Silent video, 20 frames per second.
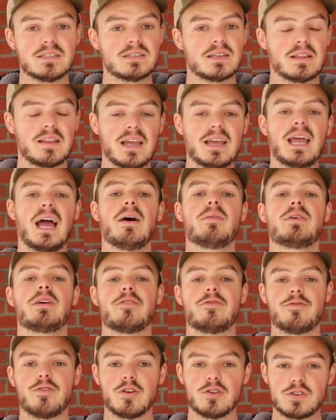is I like having
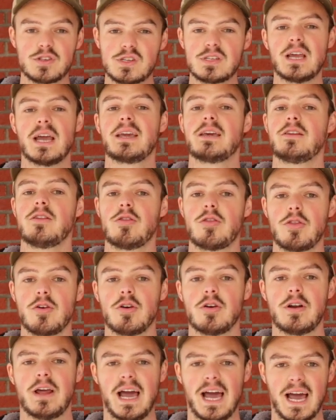a first, second, and
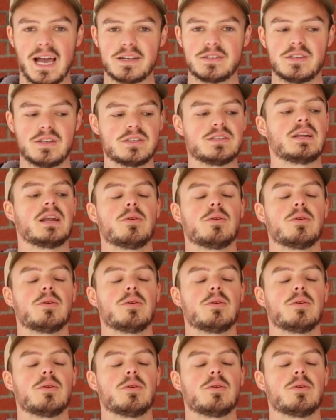third axis.